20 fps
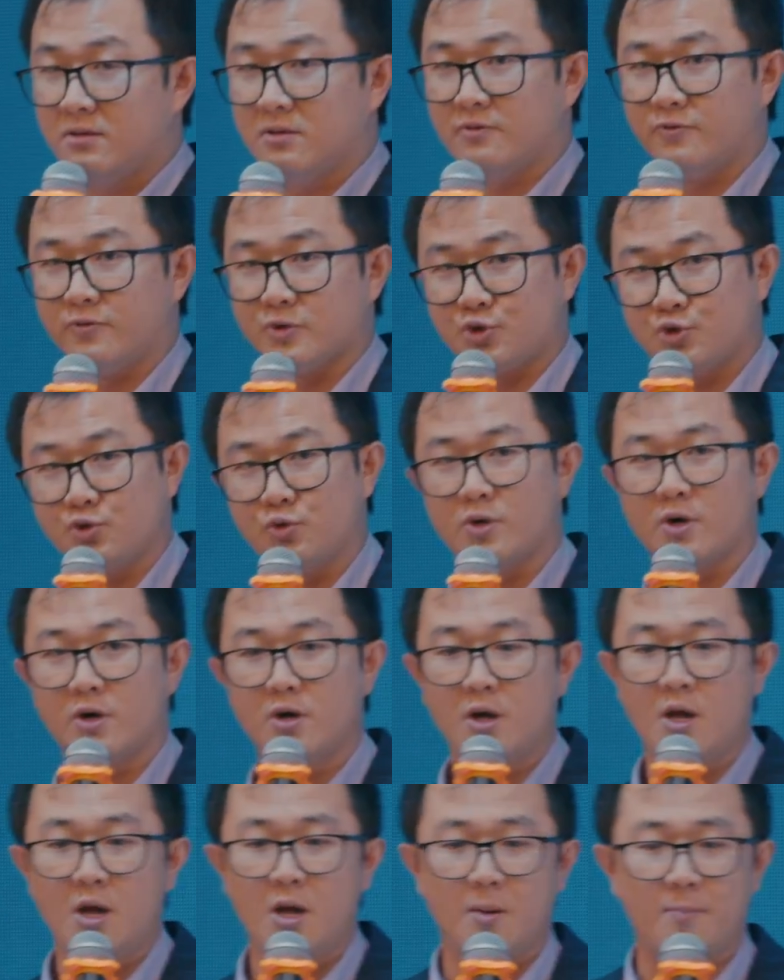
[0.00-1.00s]
for sure,
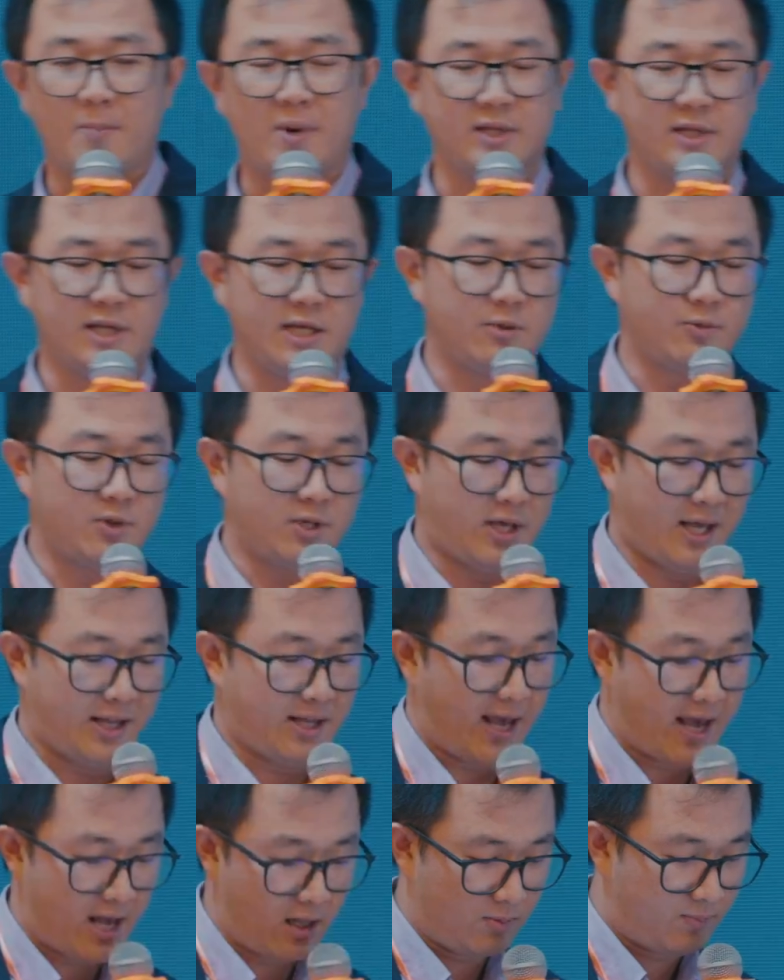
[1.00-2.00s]
but it can
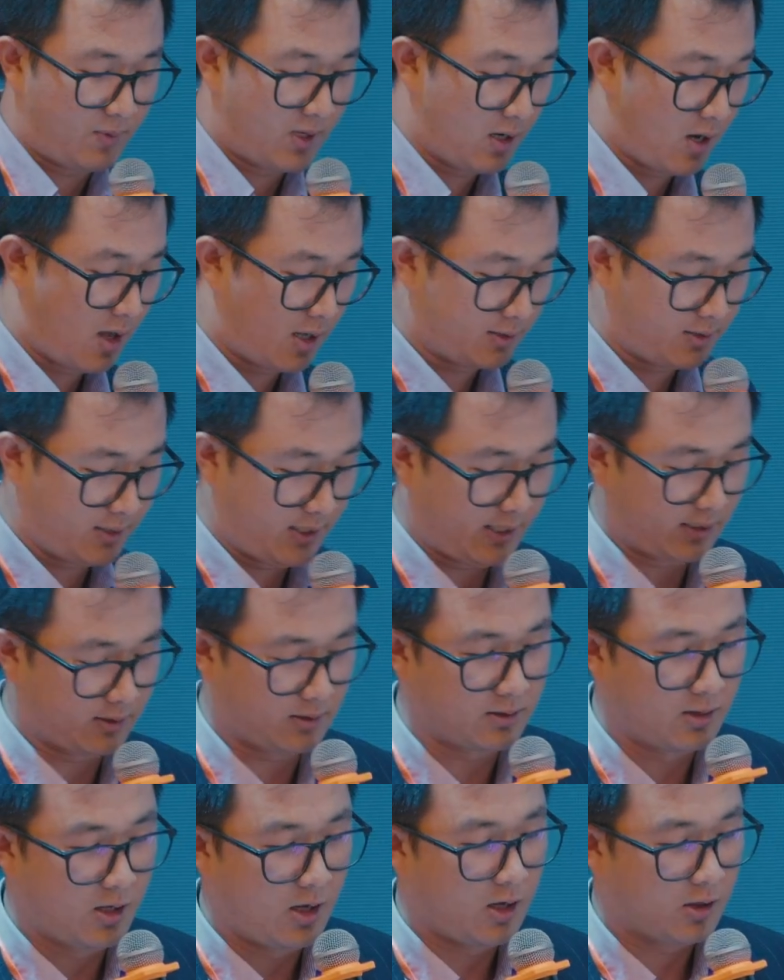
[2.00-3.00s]
help a lot
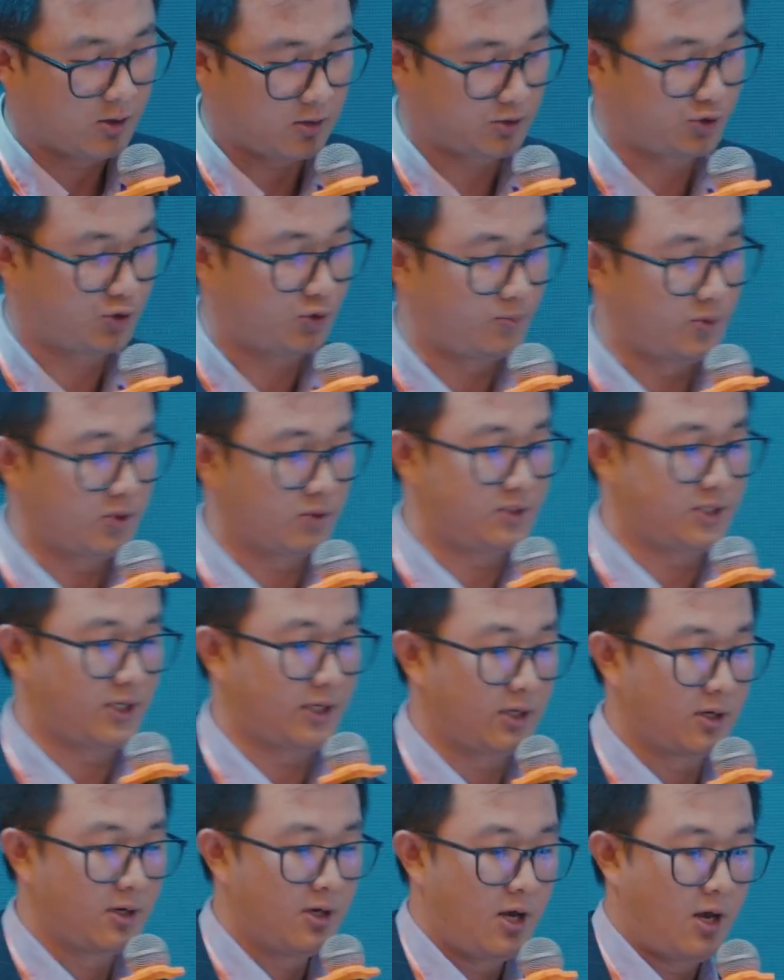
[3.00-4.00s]
in
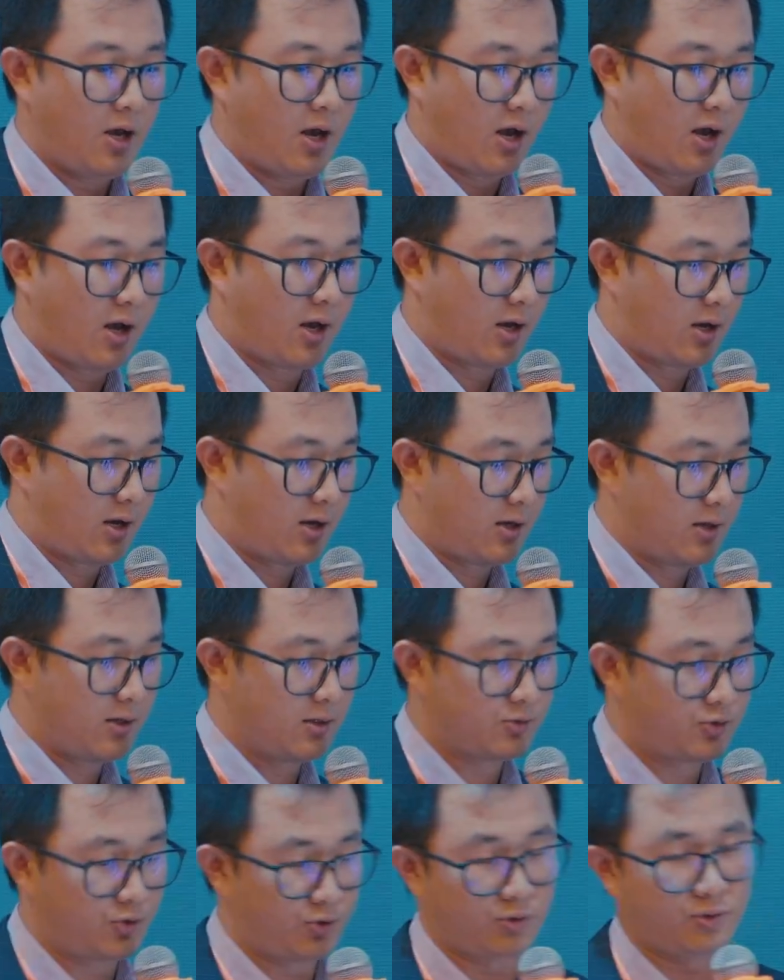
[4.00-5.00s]
contributing
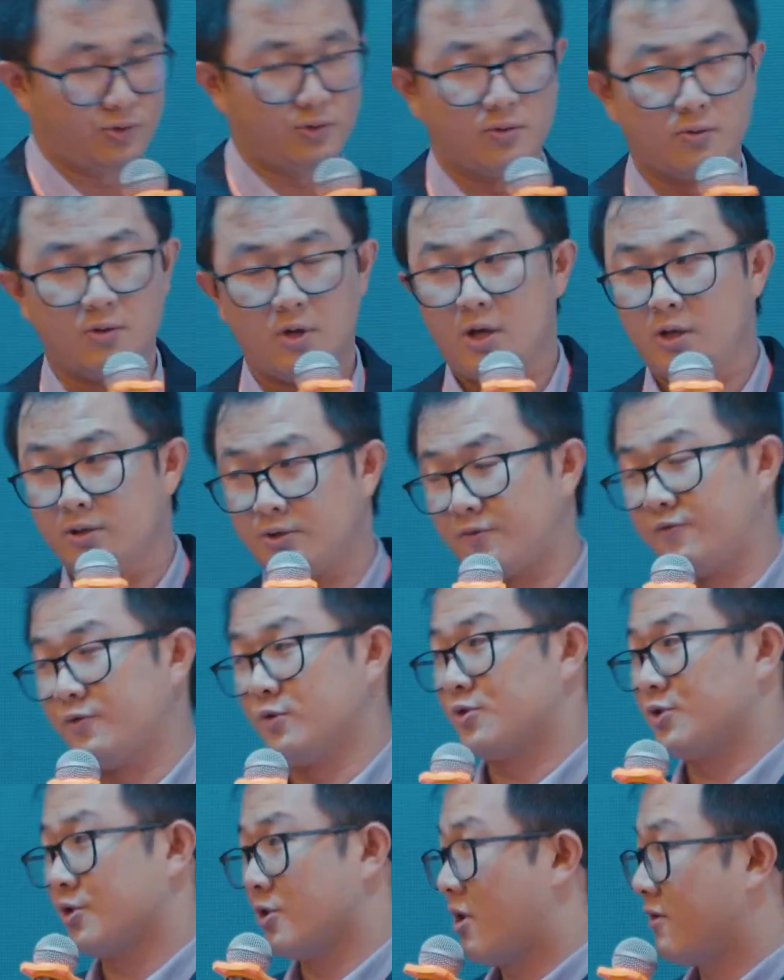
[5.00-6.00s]
to the
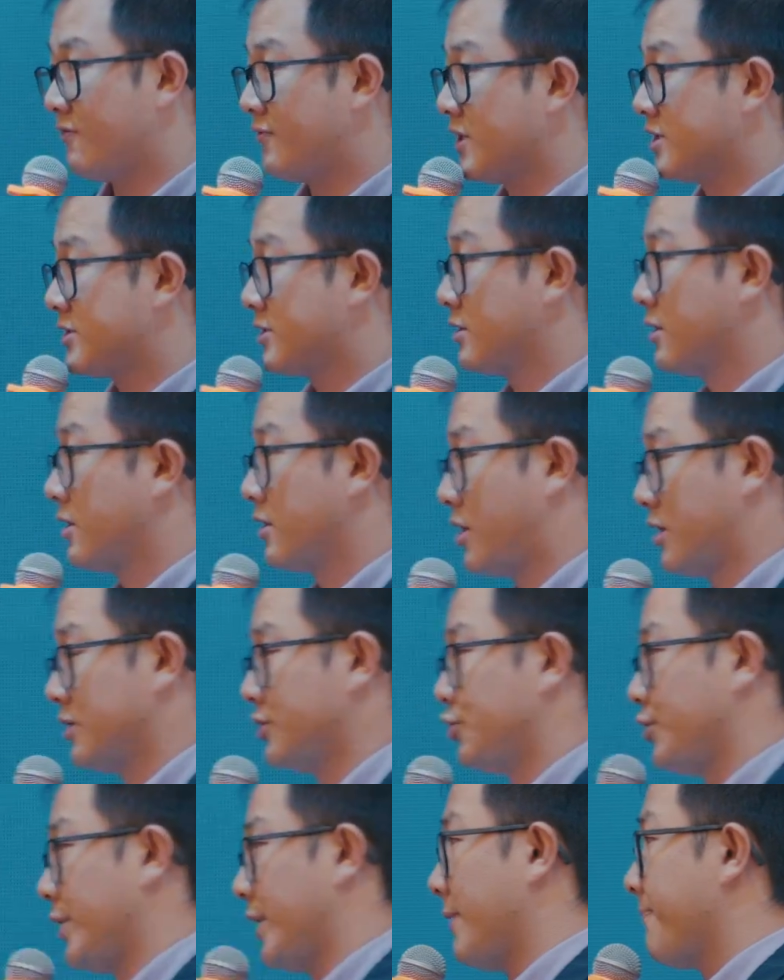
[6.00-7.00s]
future of this
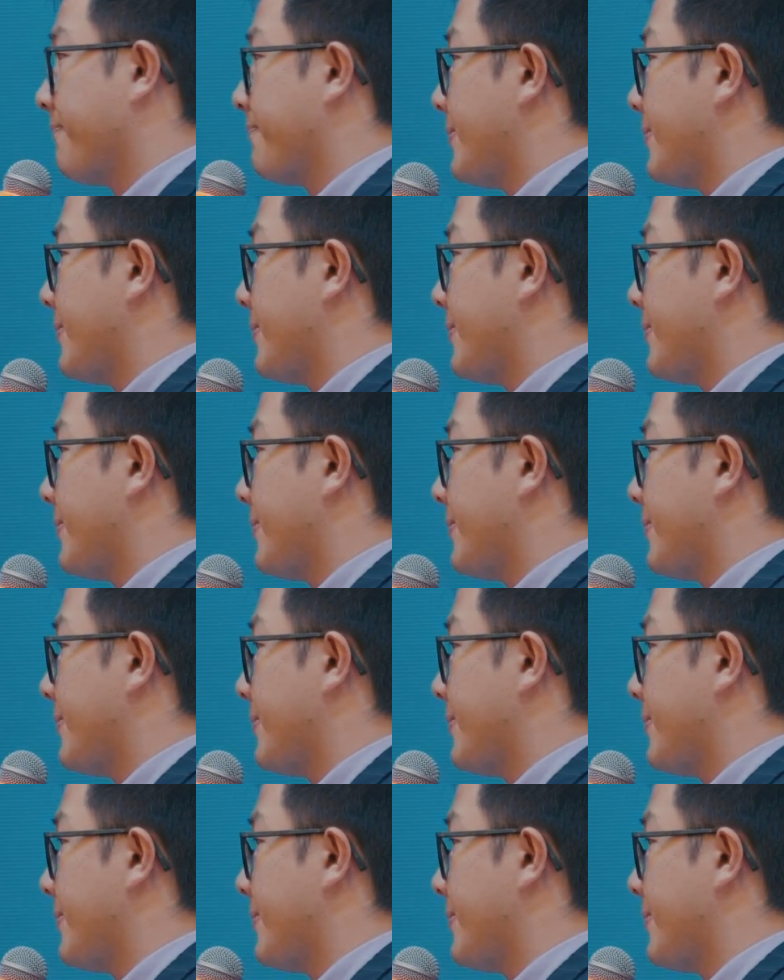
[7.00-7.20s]
country.